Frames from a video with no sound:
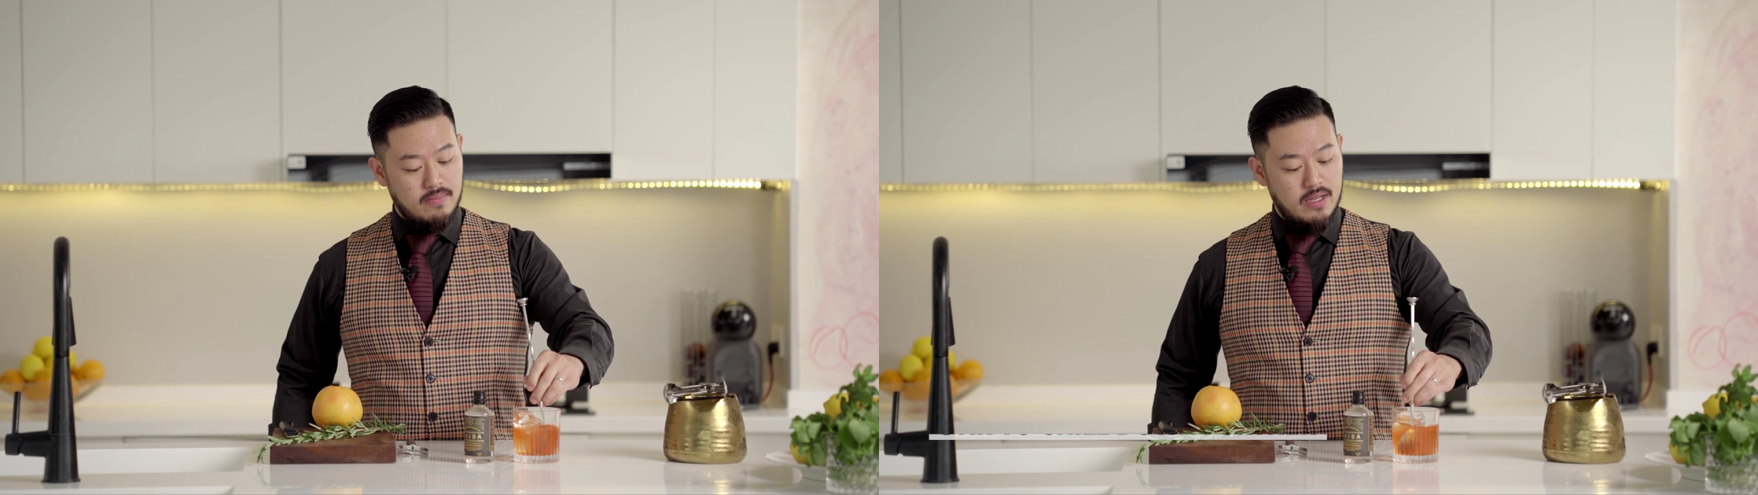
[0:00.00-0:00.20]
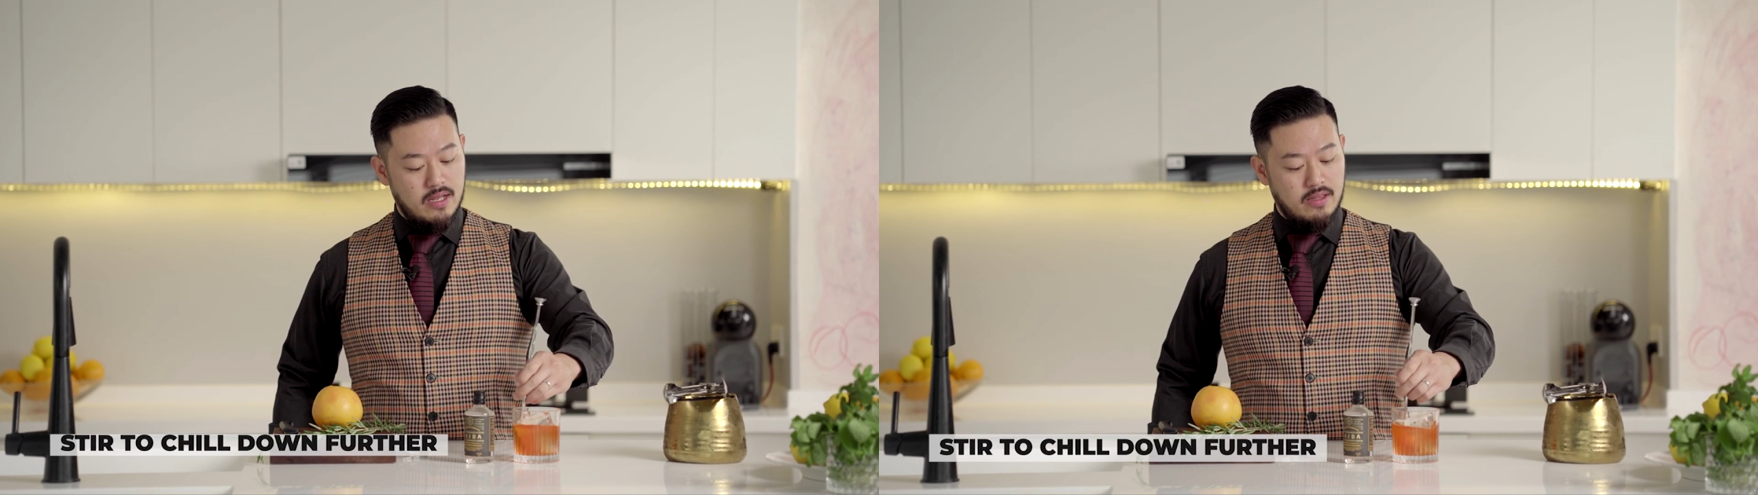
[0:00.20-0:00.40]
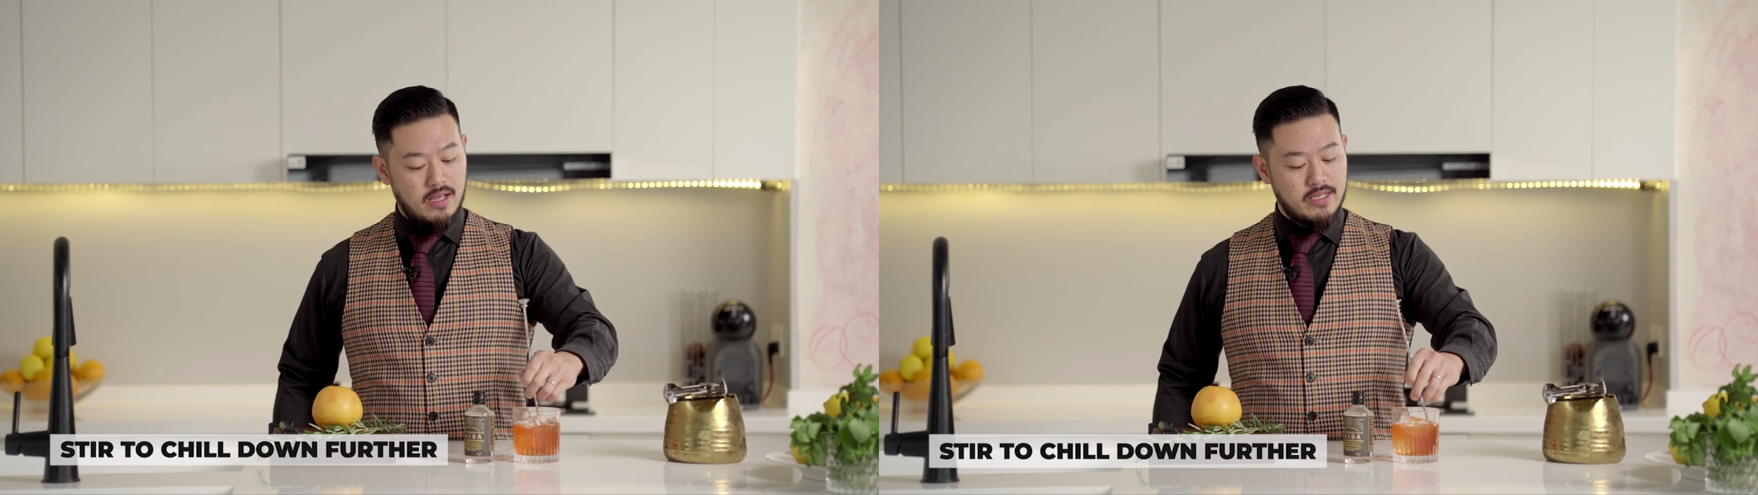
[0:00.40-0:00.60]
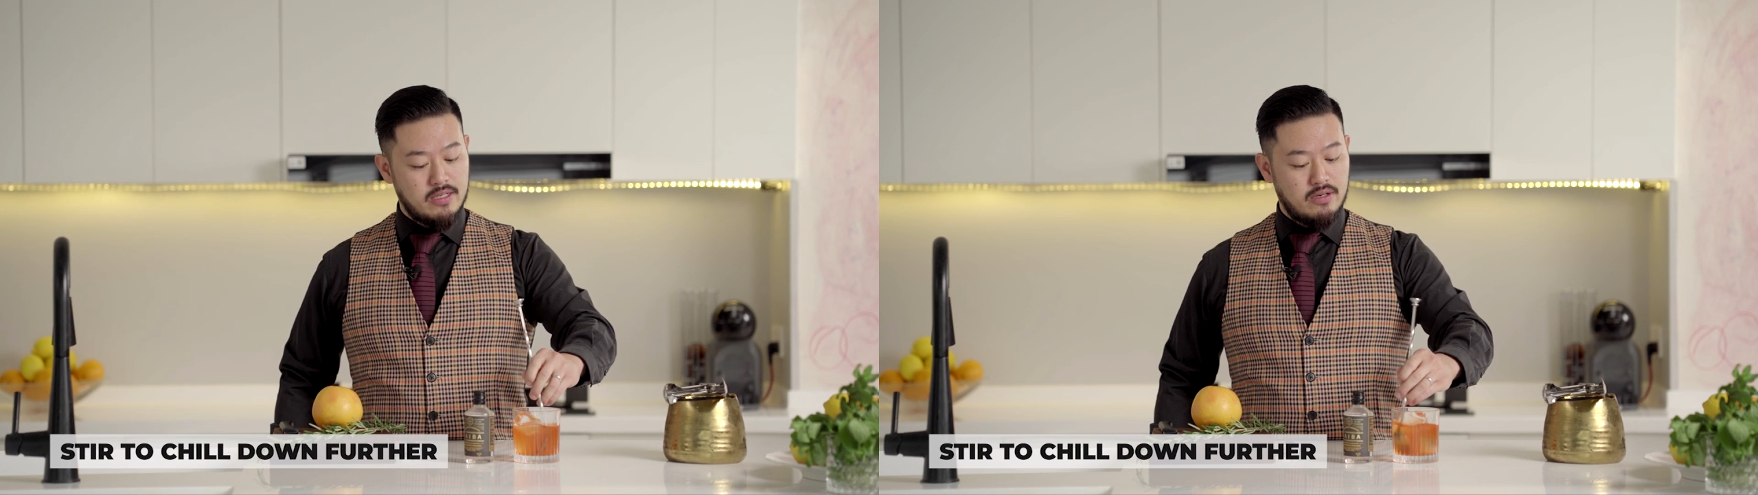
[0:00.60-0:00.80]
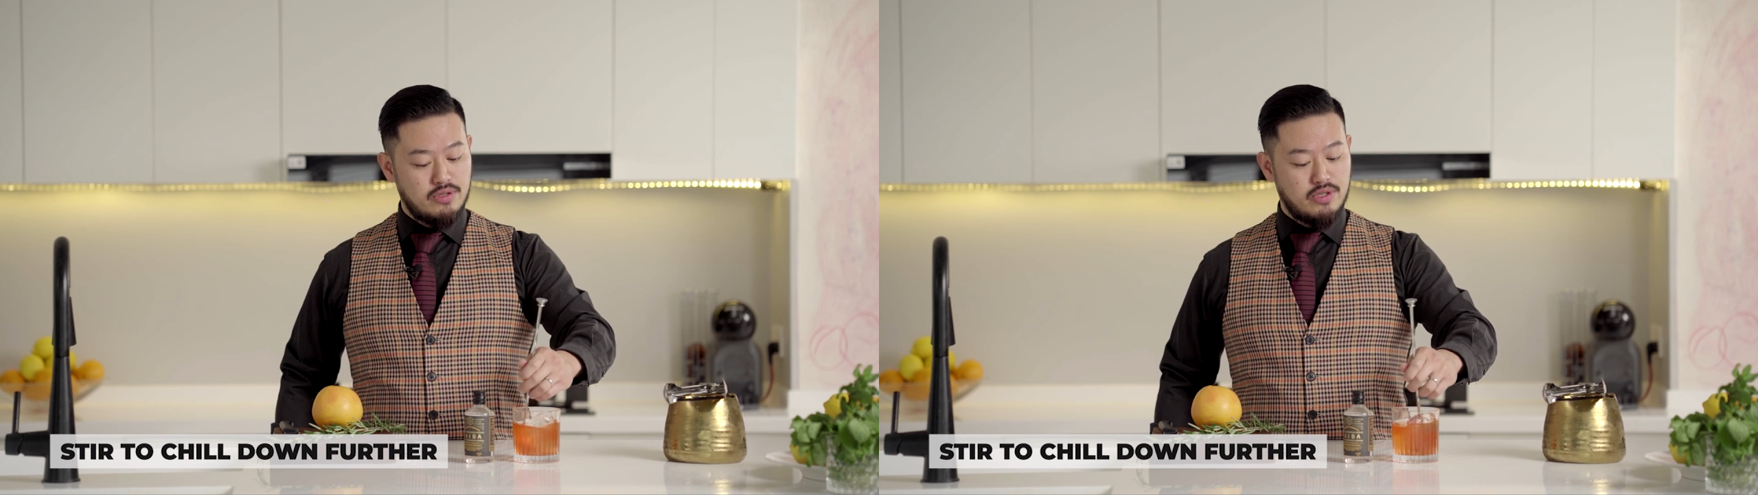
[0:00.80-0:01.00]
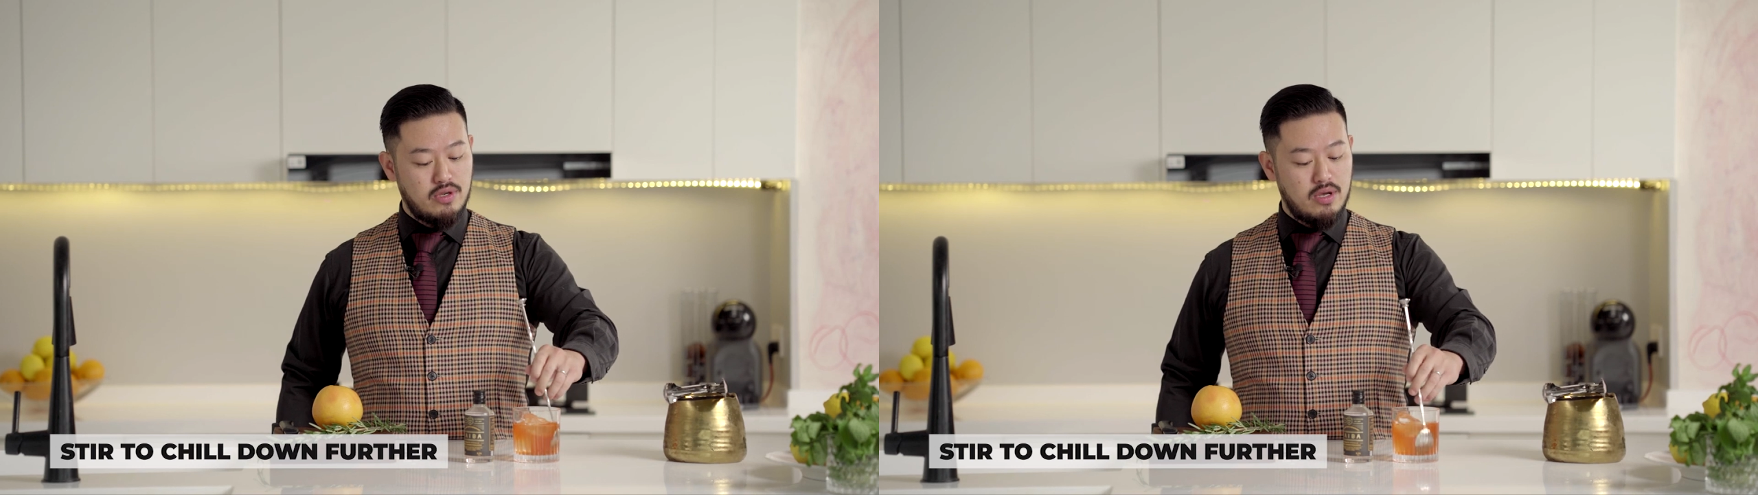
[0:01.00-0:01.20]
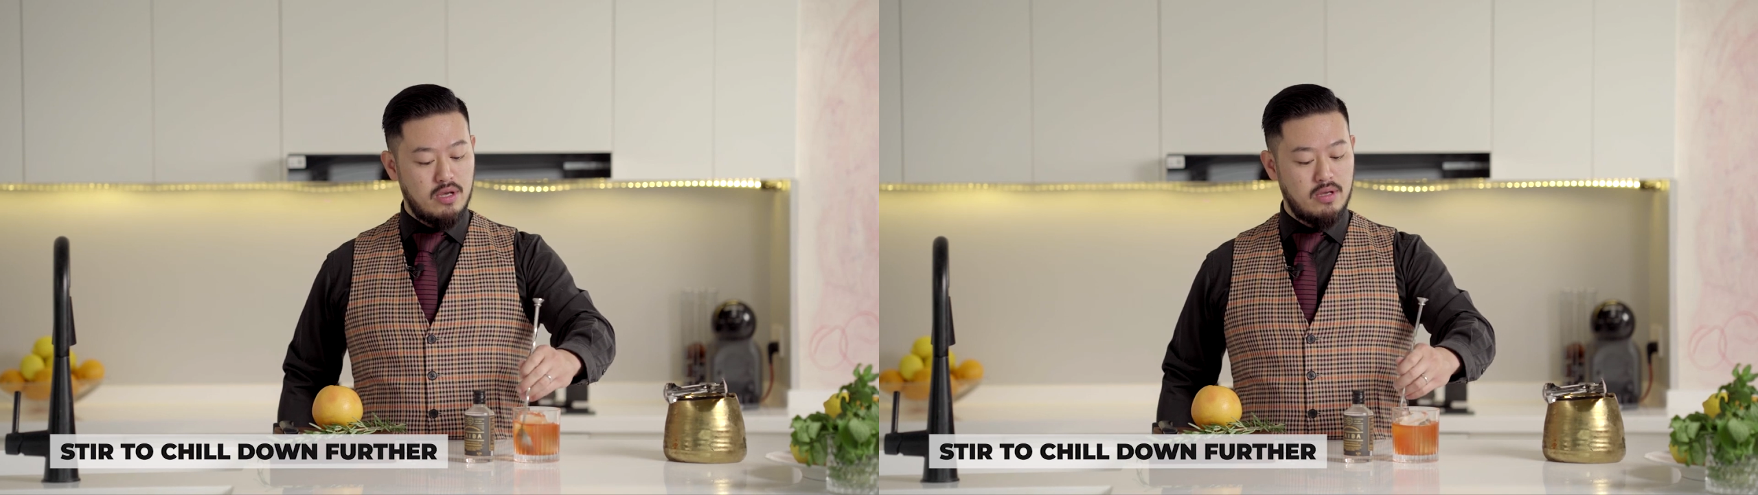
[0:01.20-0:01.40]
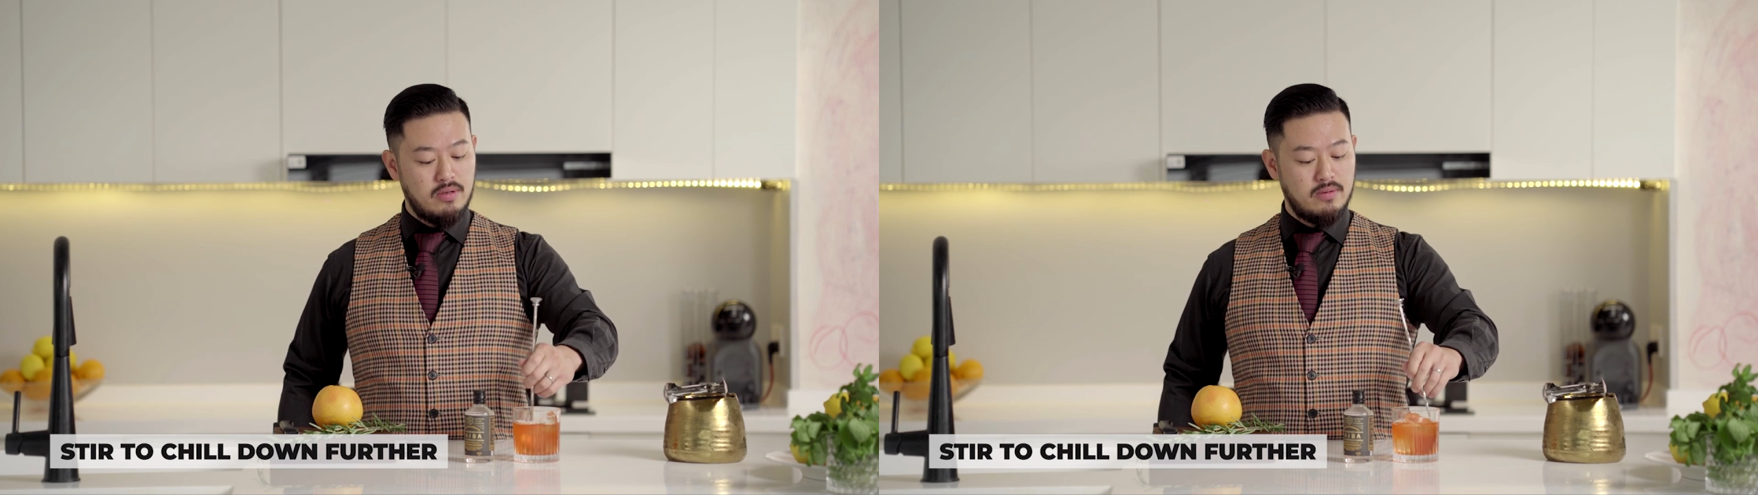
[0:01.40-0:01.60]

a nice little stir